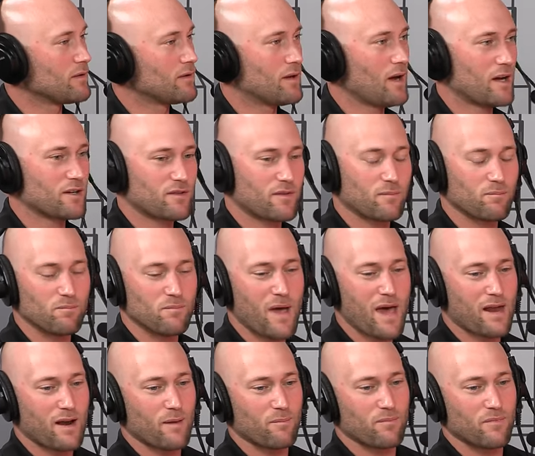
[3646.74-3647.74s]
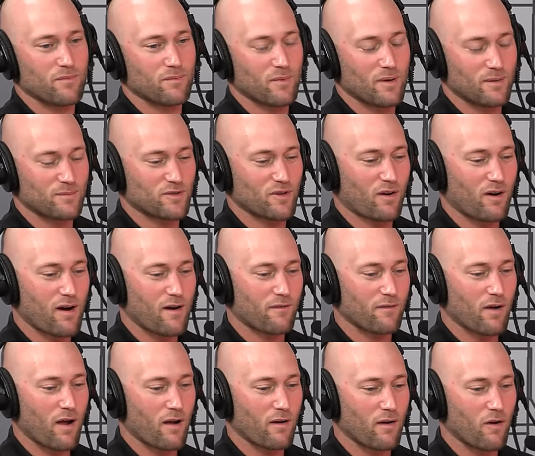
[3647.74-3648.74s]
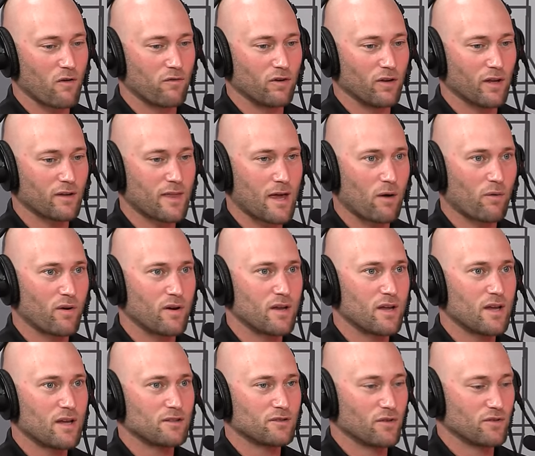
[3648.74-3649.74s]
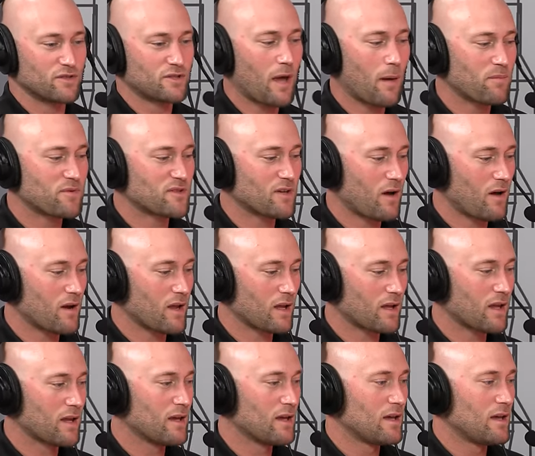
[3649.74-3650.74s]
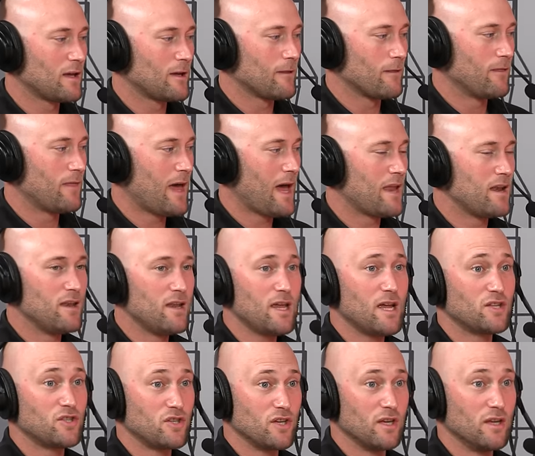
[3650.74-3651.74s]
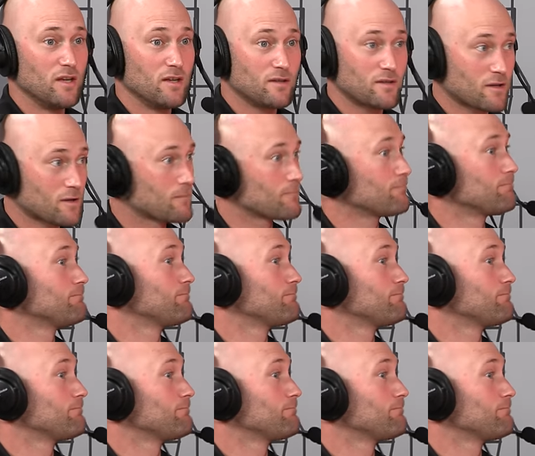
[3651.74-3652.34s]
Gosh, Matt, I'm I'm sorry I, I overlooked that one. So subsonic, that niche is